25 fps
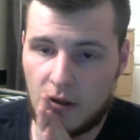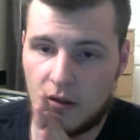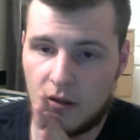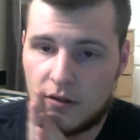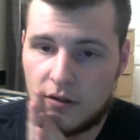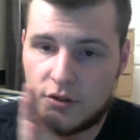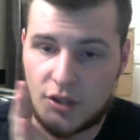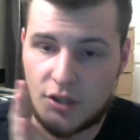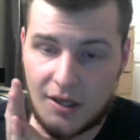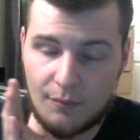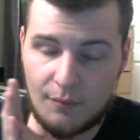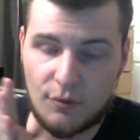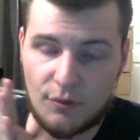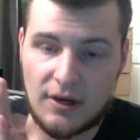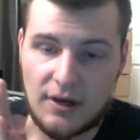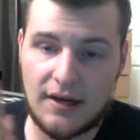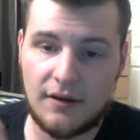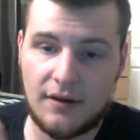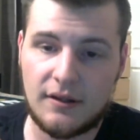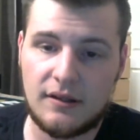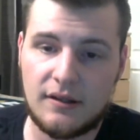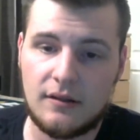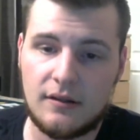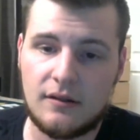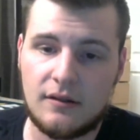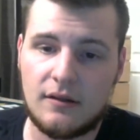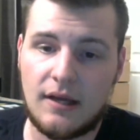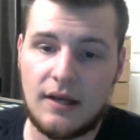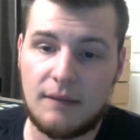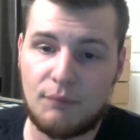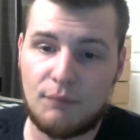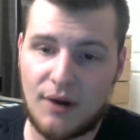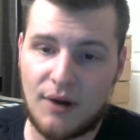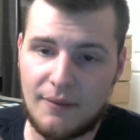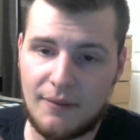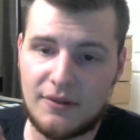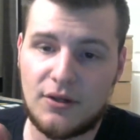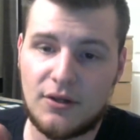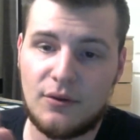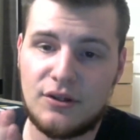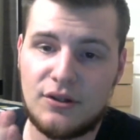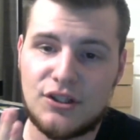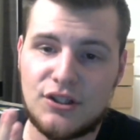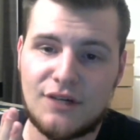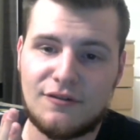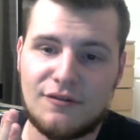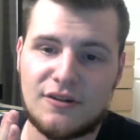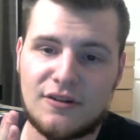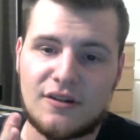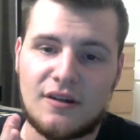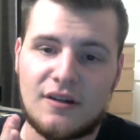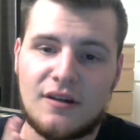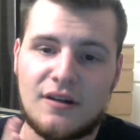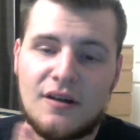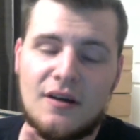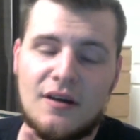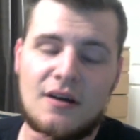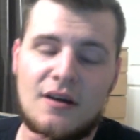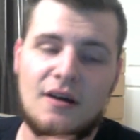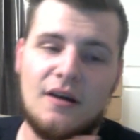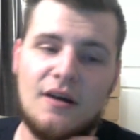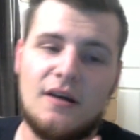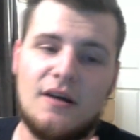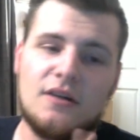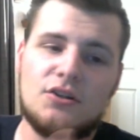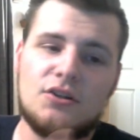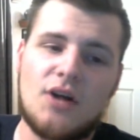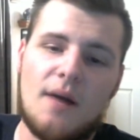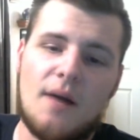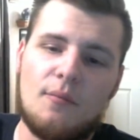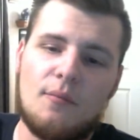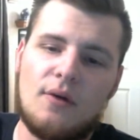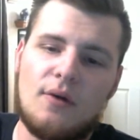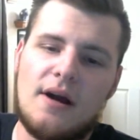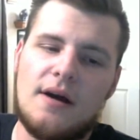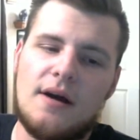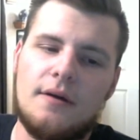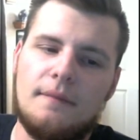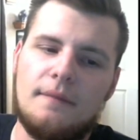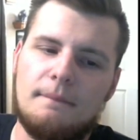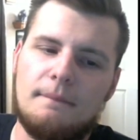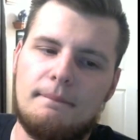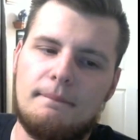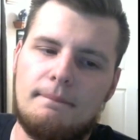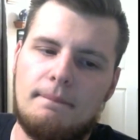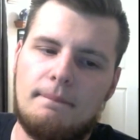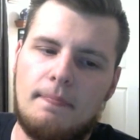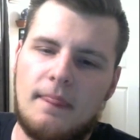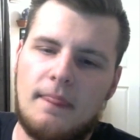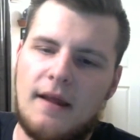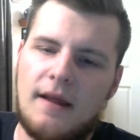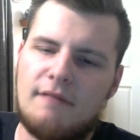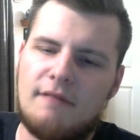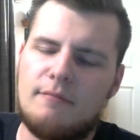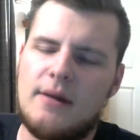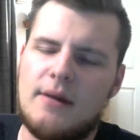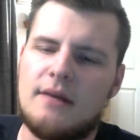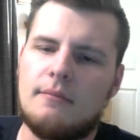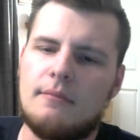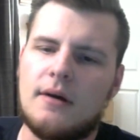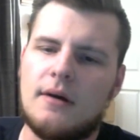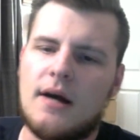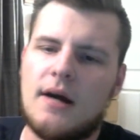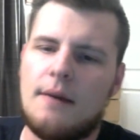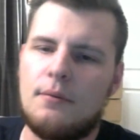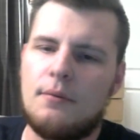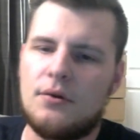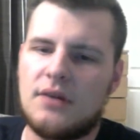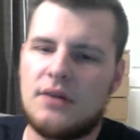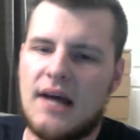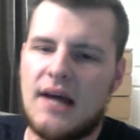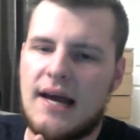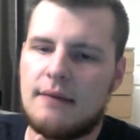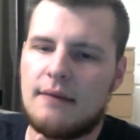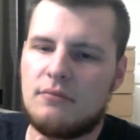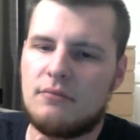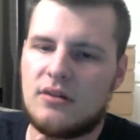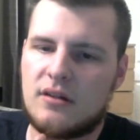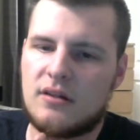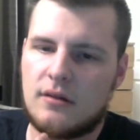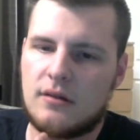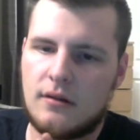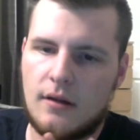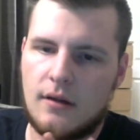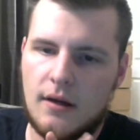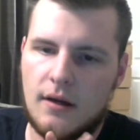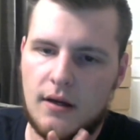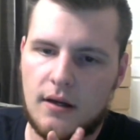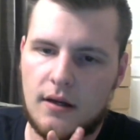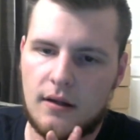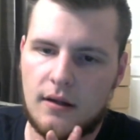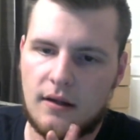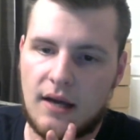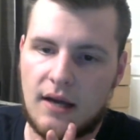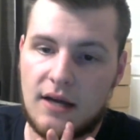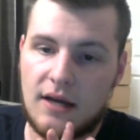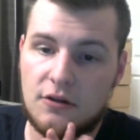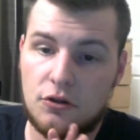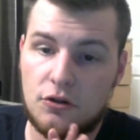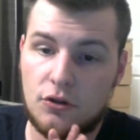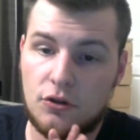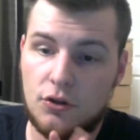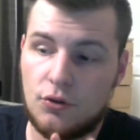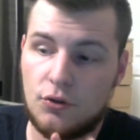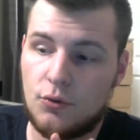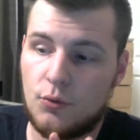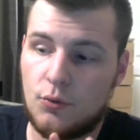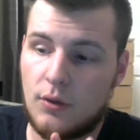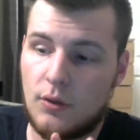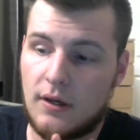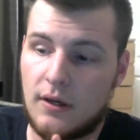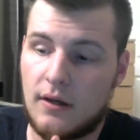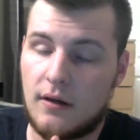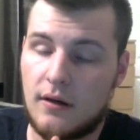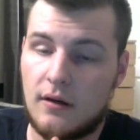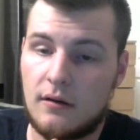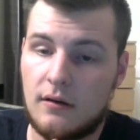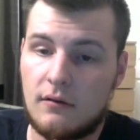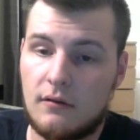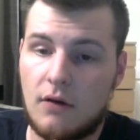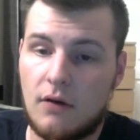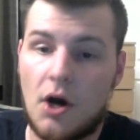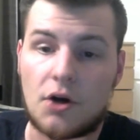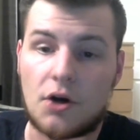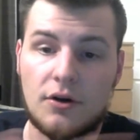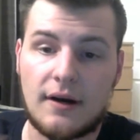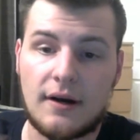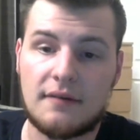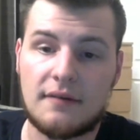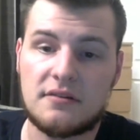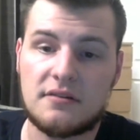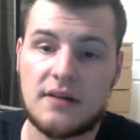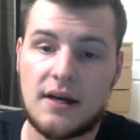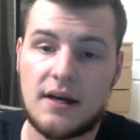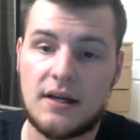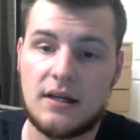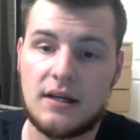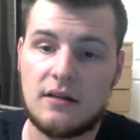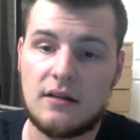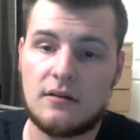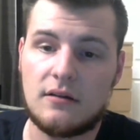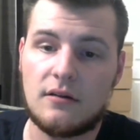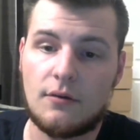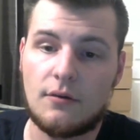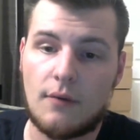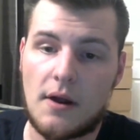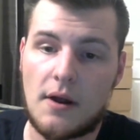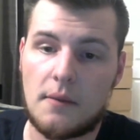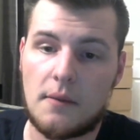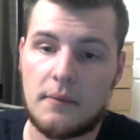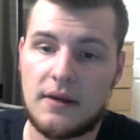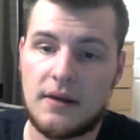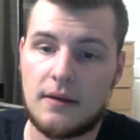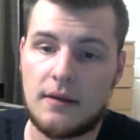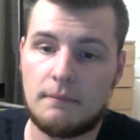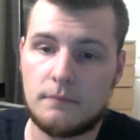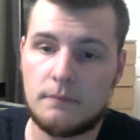And probably Tony Jefferson. John Brown, I've met him a couple of times. The guys who do autograph signings around me,